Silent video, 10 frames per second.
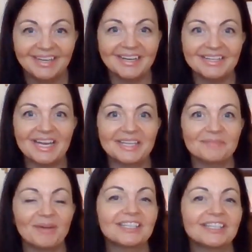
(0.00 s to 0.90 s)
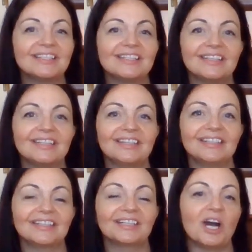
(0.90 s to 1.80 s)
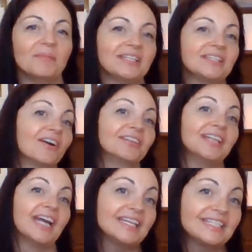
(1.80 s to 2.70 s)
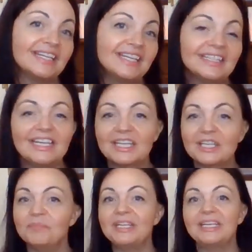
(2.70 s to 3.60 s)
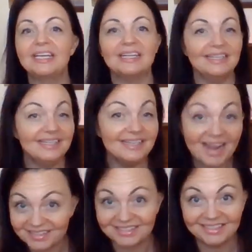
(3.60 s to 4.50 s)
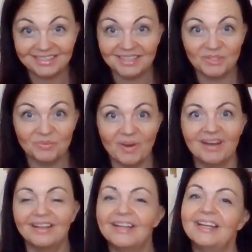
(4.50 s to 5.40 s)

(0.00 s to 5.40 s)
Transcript: uh, as much as the comments are nice, they can be nasty as well.